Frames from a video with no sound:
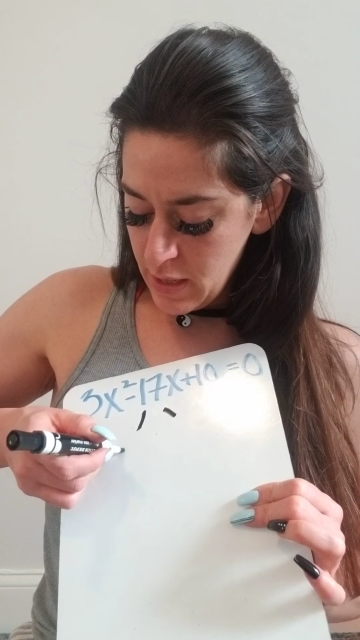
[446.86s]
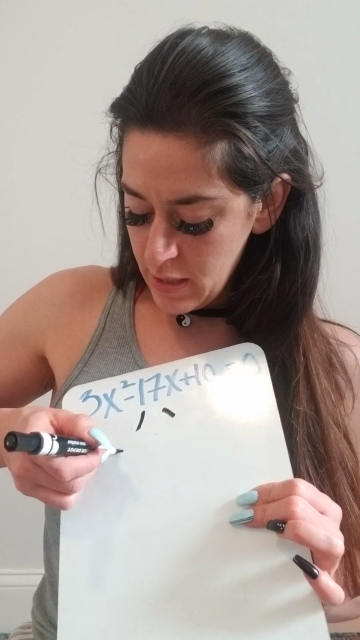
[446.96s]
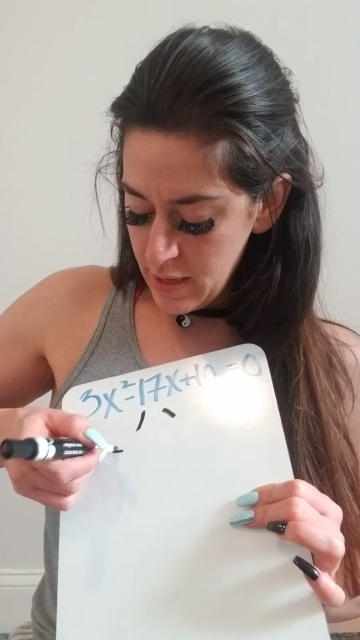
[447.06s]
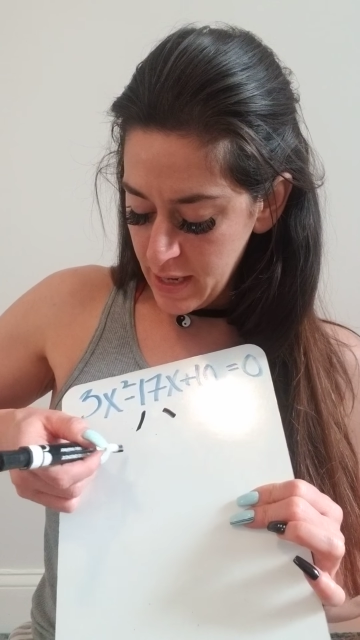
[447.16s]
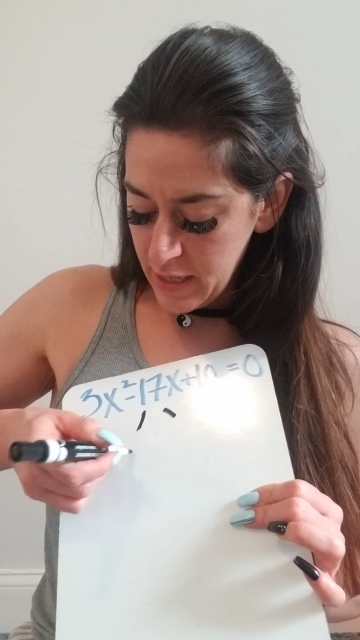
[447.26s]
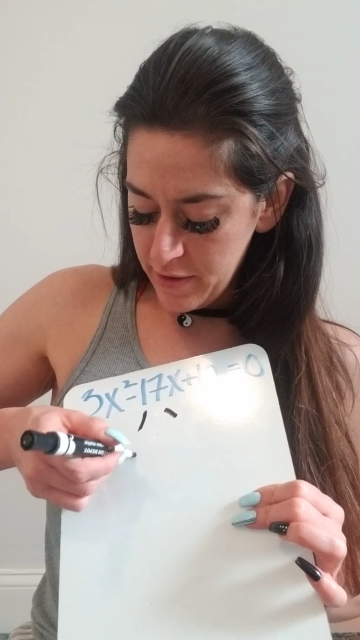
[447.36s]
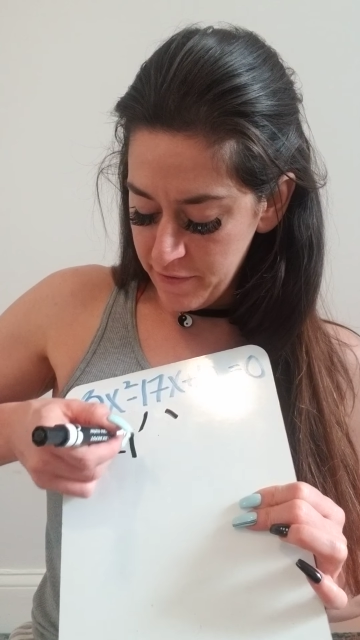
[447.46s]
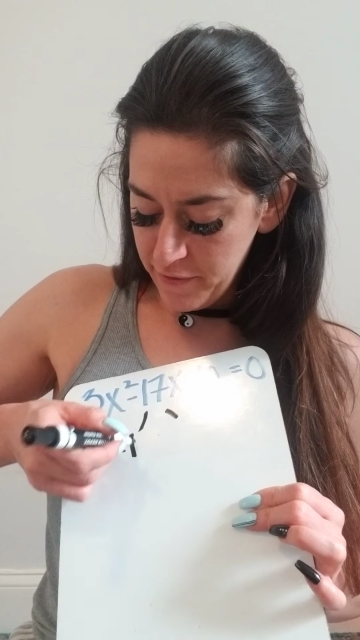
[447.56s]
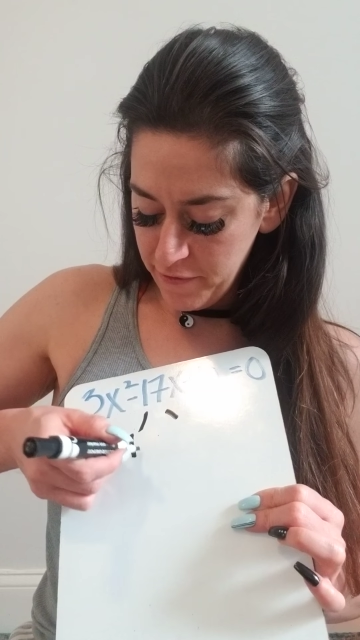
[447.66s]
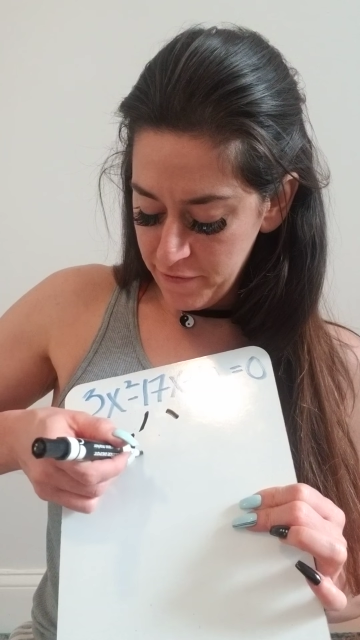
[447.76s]
negative
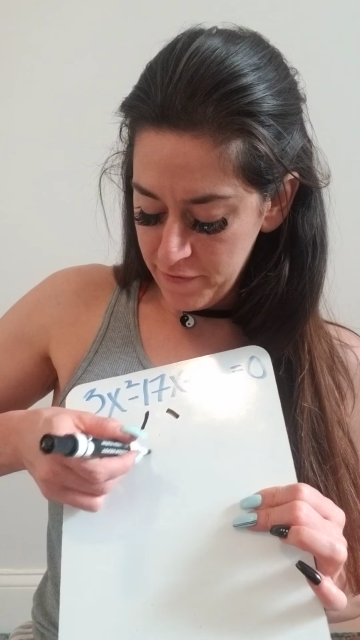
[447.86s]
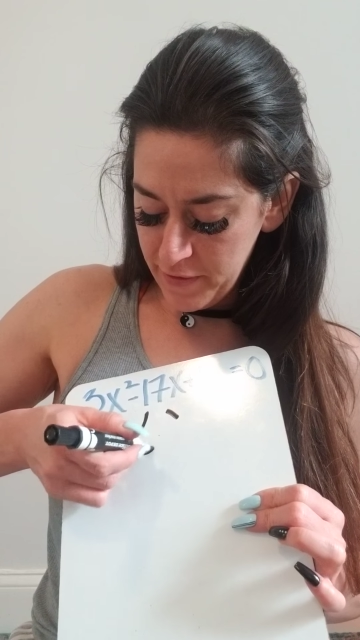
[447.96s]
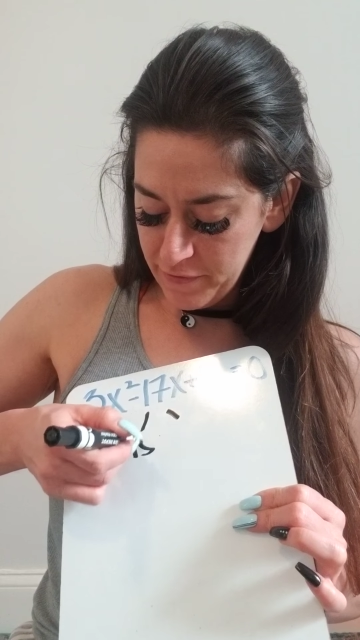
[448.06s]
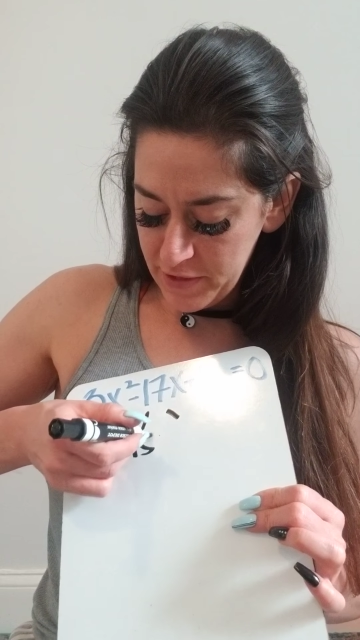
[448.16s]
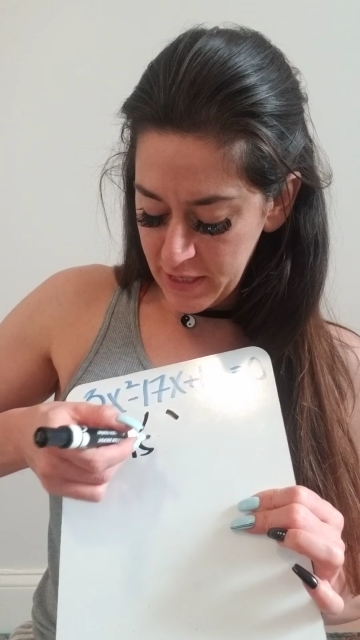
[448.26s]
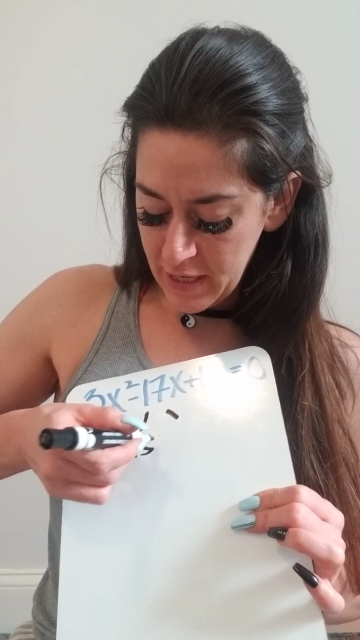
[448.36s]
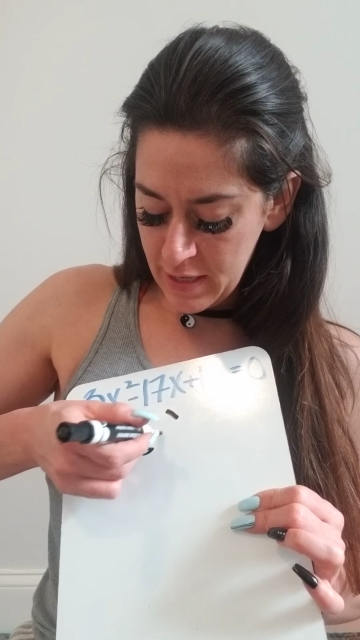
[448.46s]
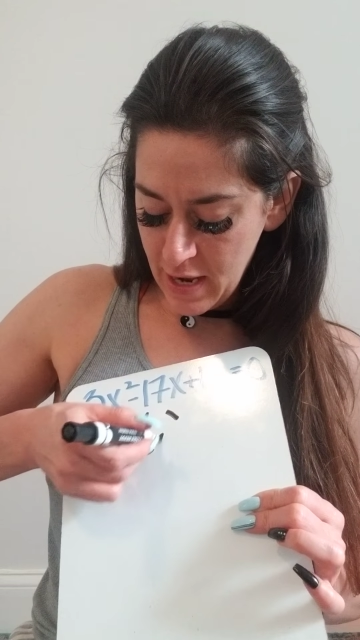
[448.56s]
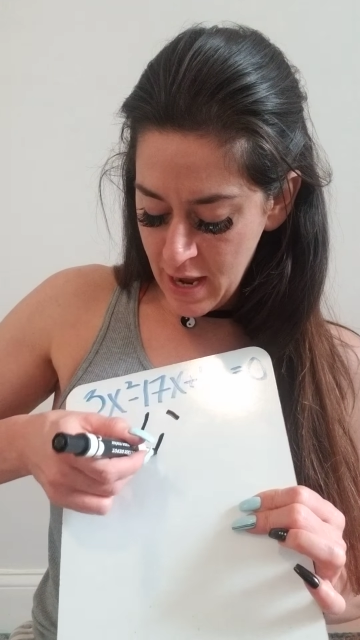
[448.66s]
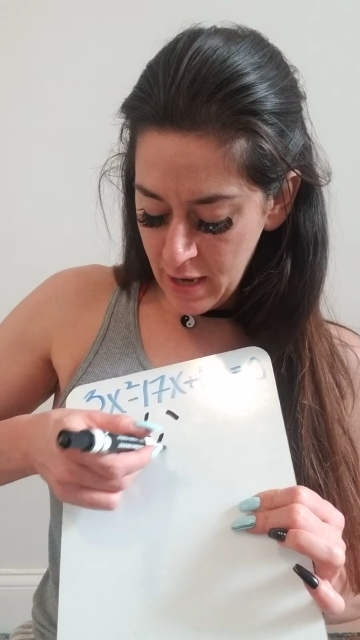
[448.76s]

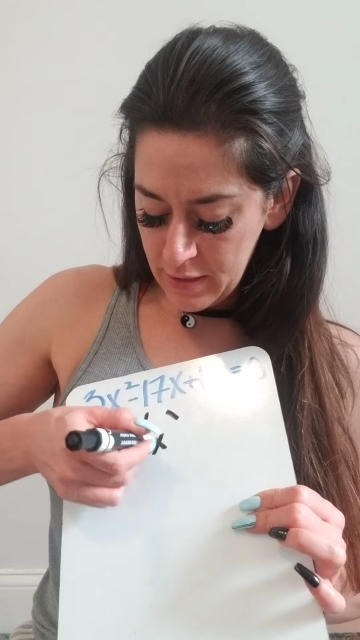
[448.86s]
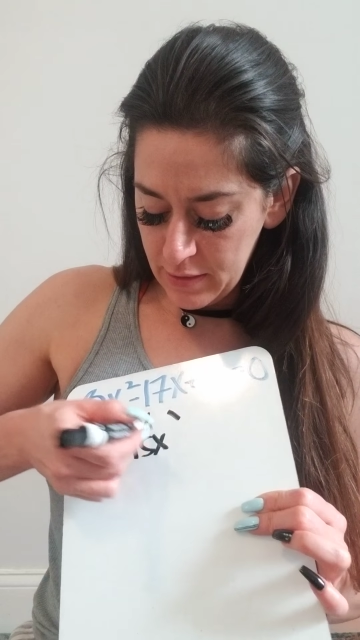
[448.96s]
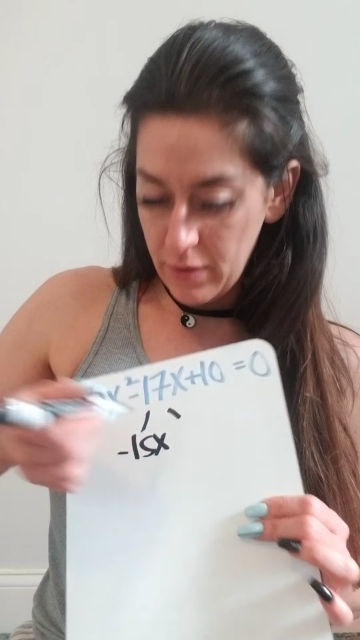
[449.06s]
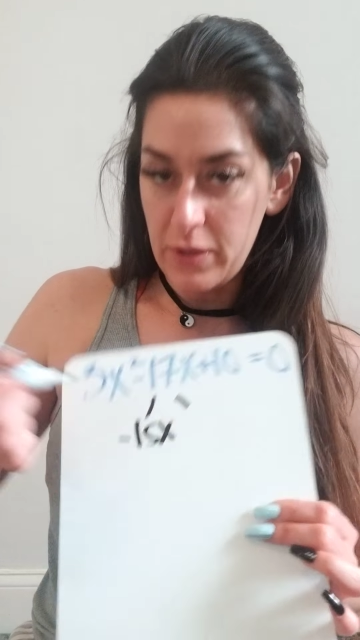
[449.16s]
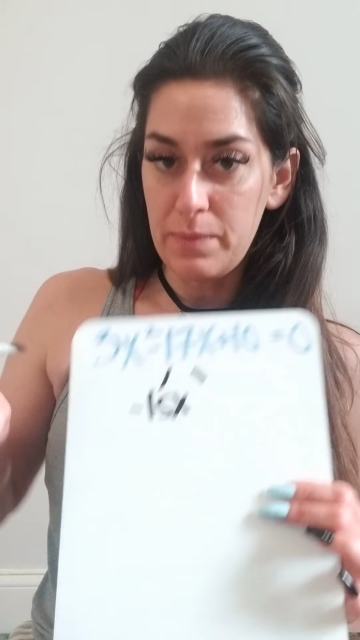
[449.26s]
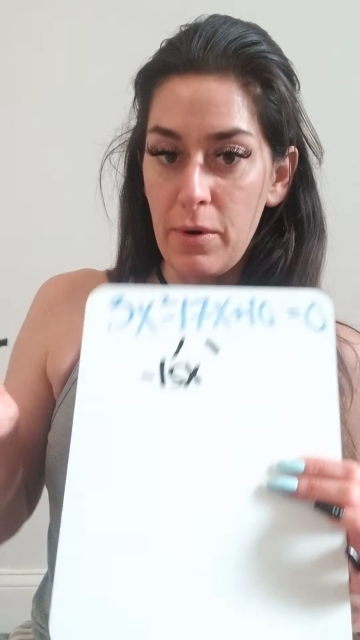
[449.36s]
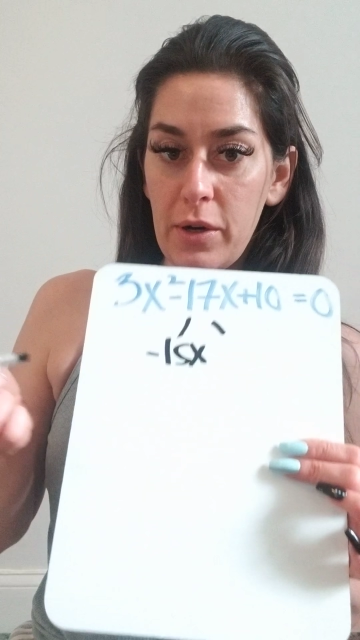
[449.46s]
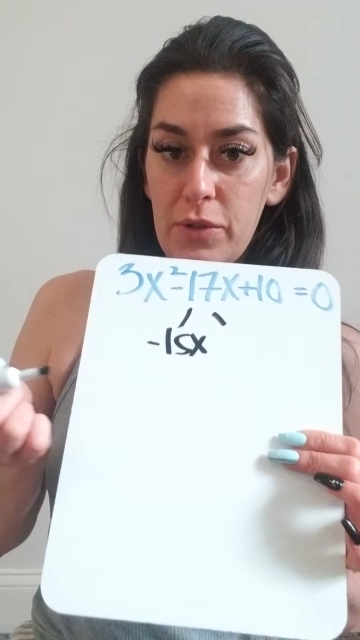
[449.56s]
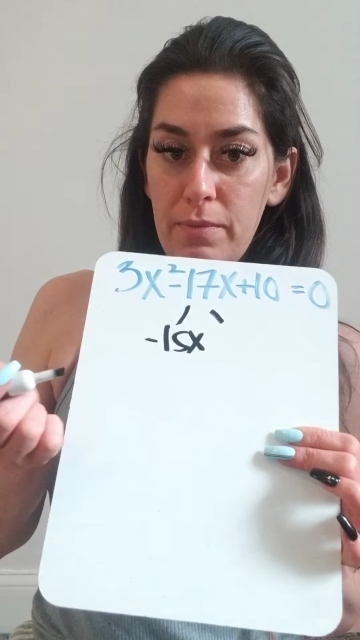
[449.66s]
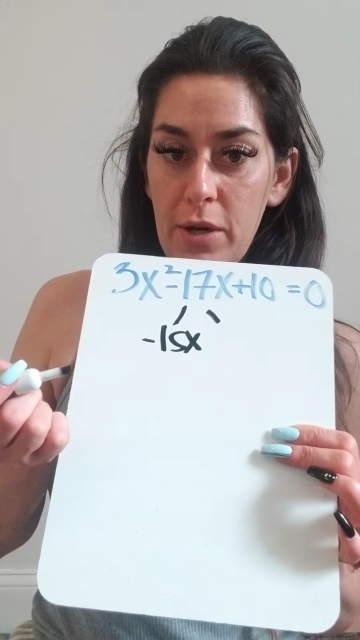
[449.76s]
15x, oh, this
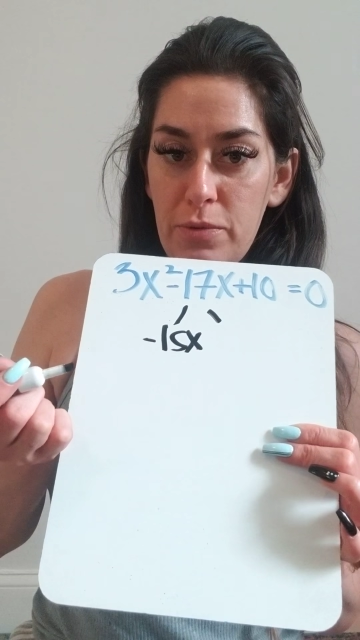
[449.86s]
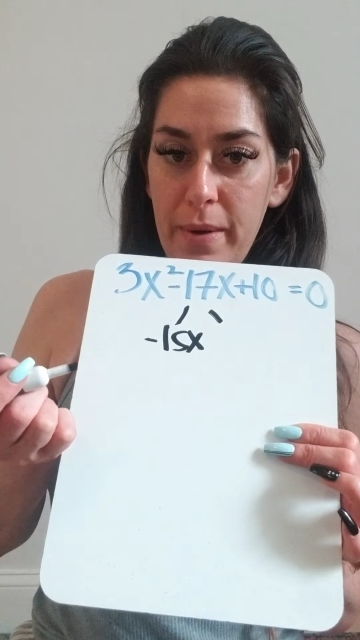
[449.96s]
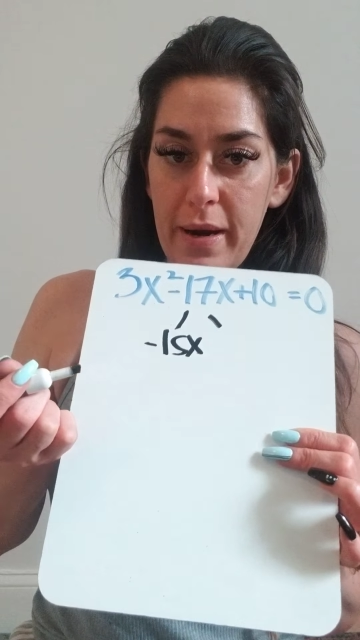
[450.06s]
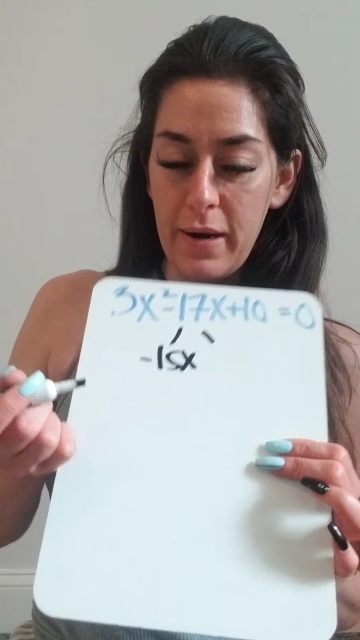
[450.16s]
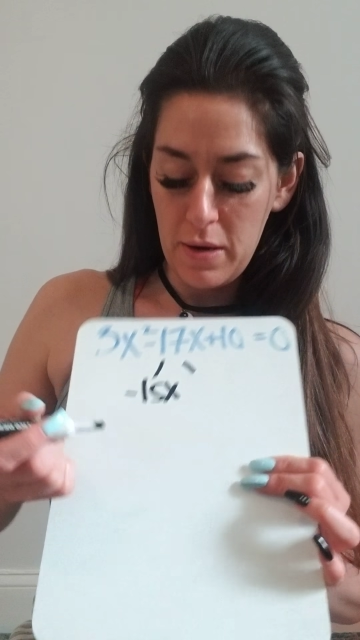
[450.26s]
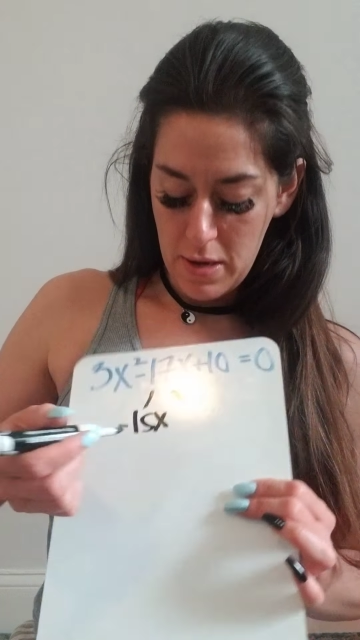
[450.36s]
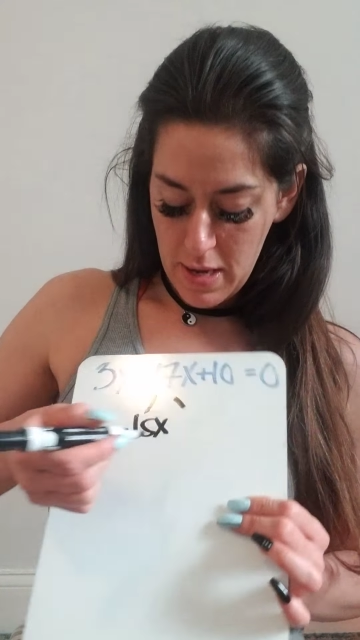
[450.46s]
marker's much better,